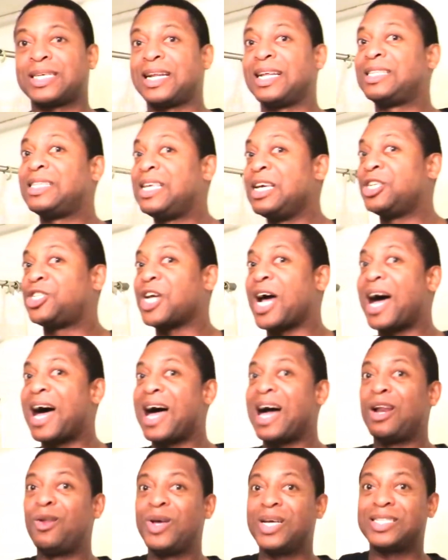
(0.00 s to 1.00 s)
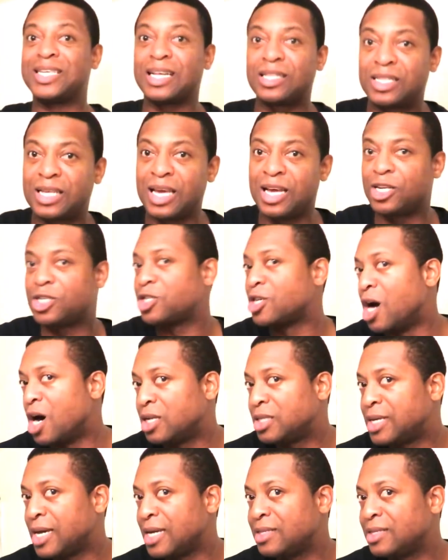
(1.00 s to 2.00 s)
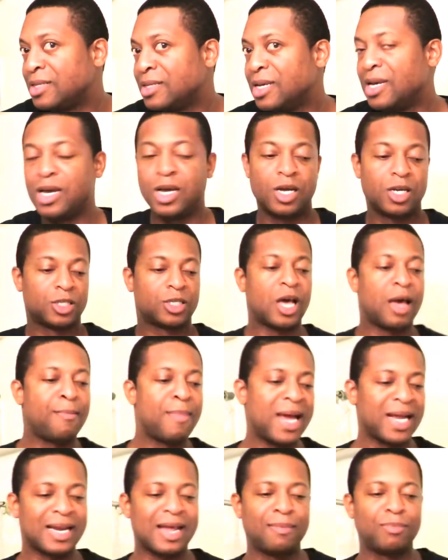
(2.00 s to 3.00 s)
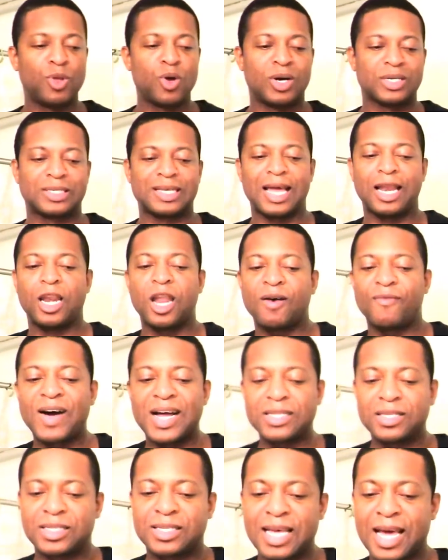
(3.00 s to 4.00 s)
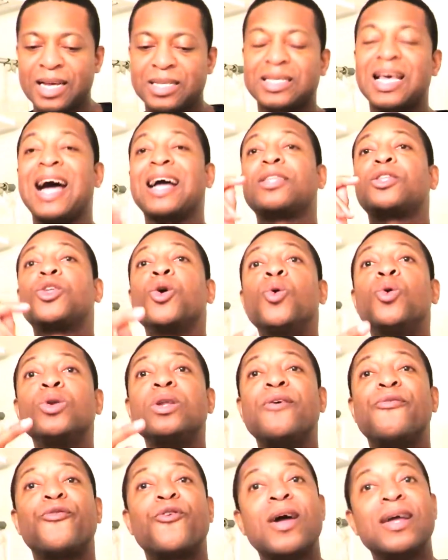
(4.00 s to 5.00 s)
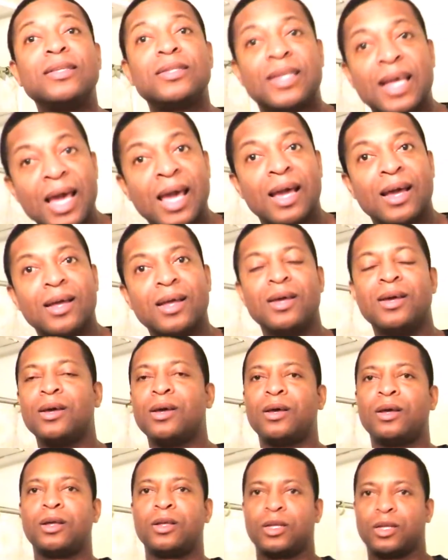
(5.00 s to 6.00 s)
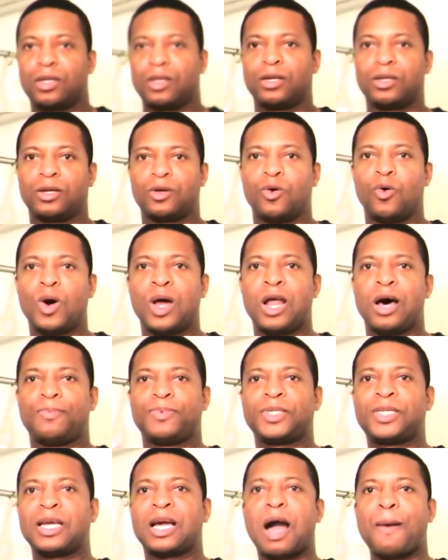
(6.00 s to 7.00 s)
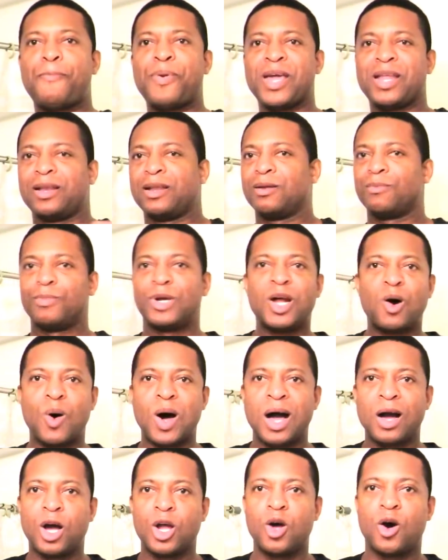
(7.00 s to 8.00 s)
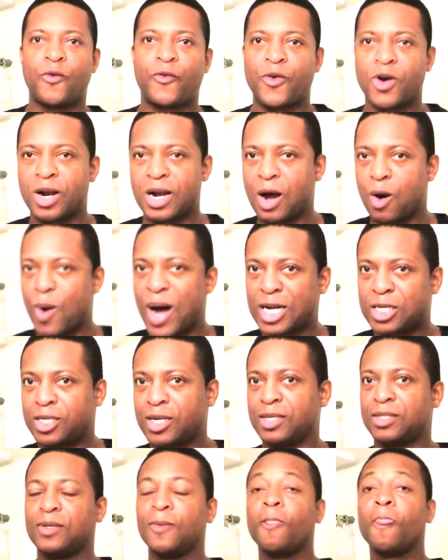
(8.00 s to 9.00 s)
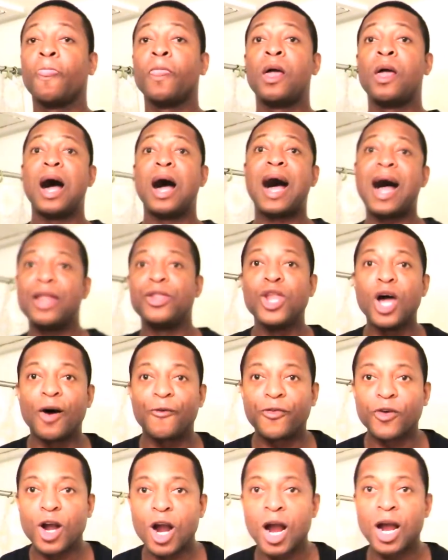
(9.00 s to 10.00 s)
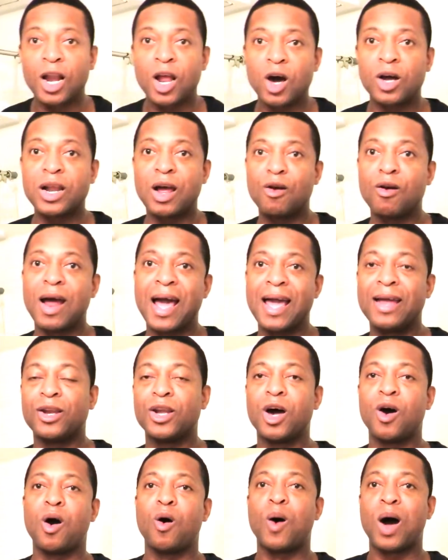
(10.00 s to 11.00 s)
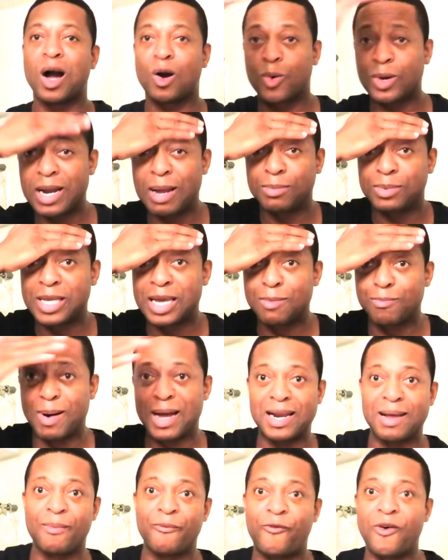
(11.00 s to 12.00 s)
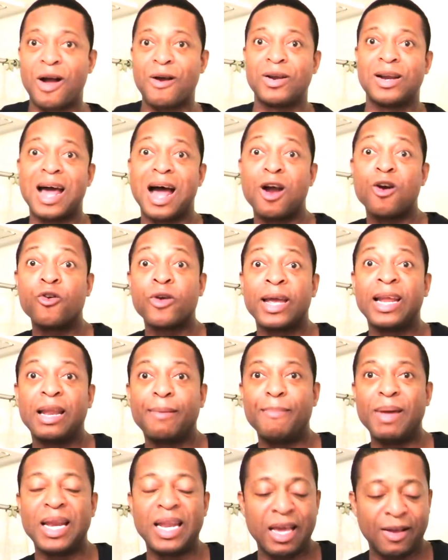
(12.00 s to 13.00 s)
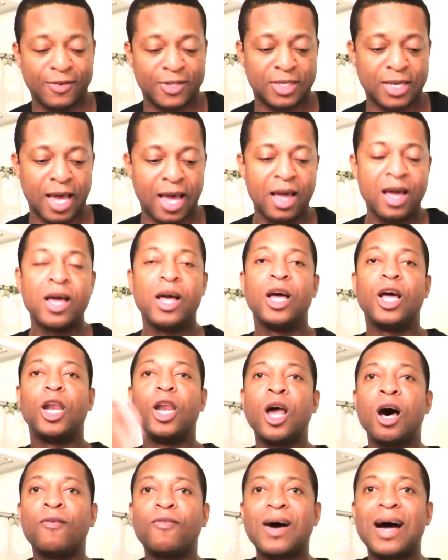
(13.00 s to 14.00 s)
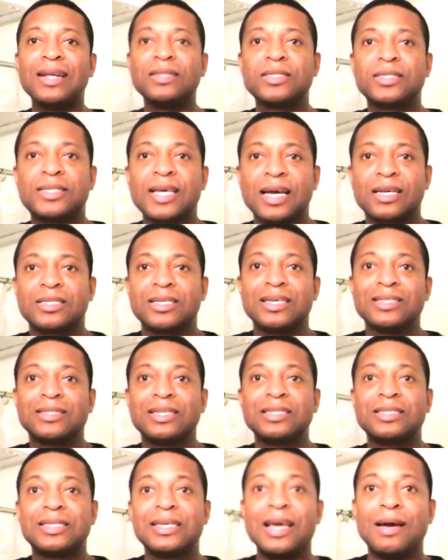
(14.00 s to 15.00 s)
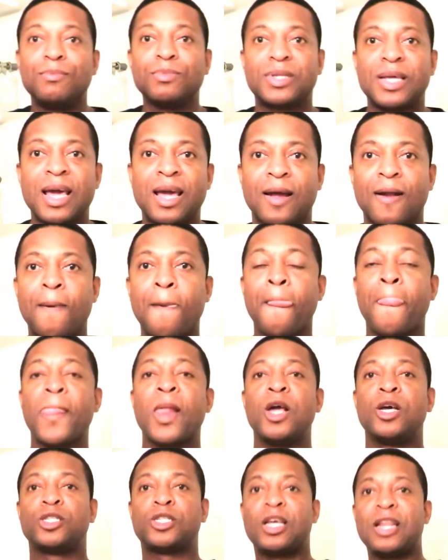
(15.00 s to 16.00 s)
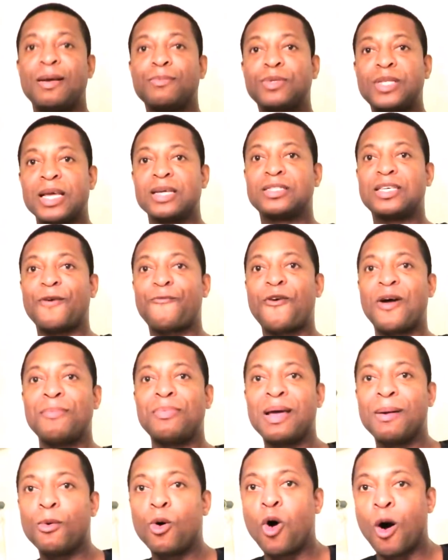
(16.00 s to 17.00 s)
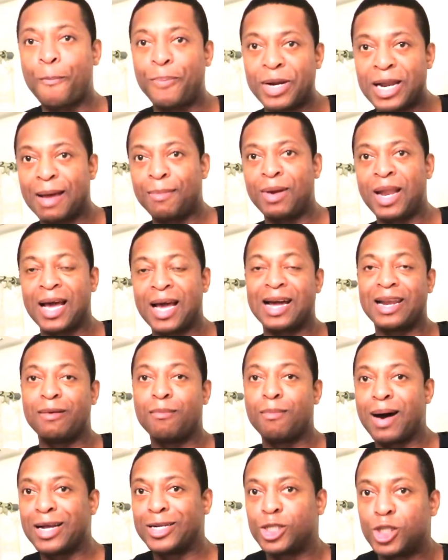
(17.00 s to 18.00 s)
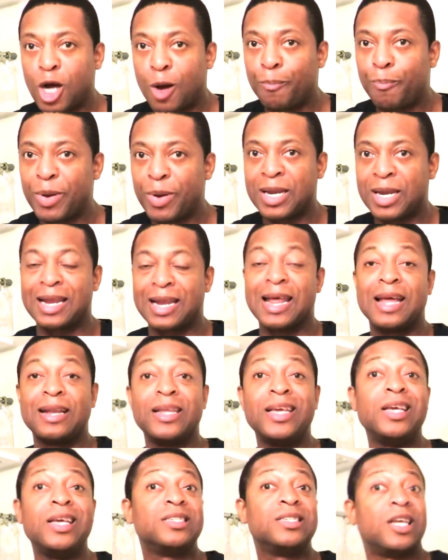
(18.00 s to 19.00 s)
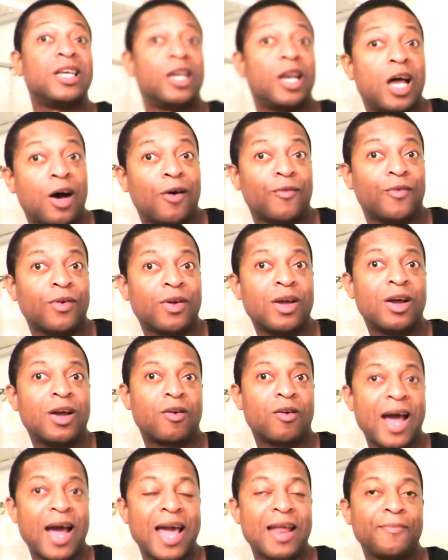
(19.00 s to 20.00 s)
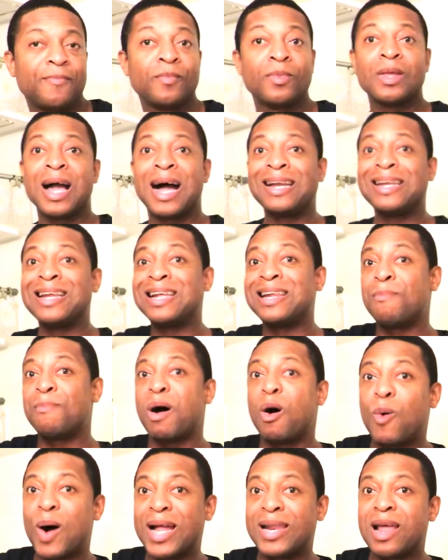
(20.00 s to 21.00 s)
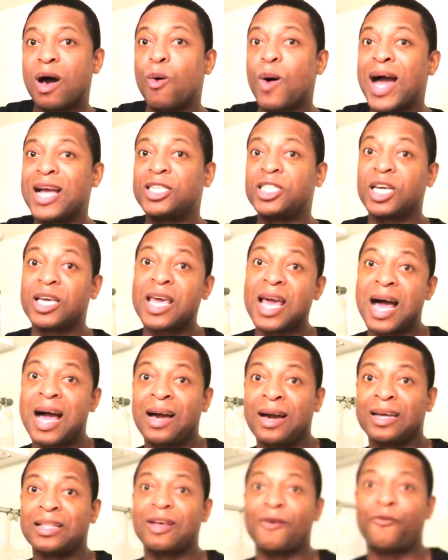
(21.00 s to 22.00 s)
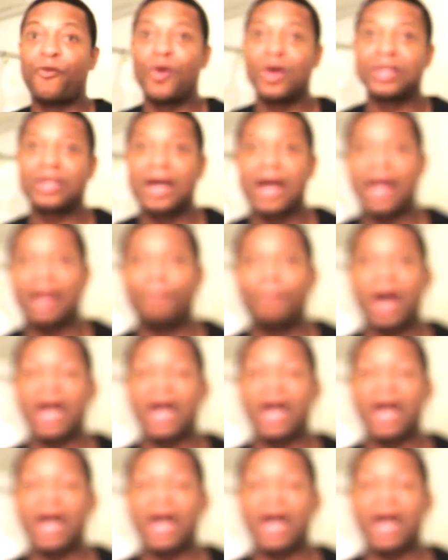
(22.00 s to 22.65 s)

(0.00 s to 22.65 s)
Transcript: so the teacher always a teach, don't it? So I make them know, say love and sex are two different things. Hold up, stick up in. I don't want to go no further. Watch this. Enough girl out there right now walk with them thing on them forehead and really believe, say, love and sex is the same thing. So them things are from them open them leg and the man jump in there, then he's in love, right? And then them a wonder why she can't get a phone call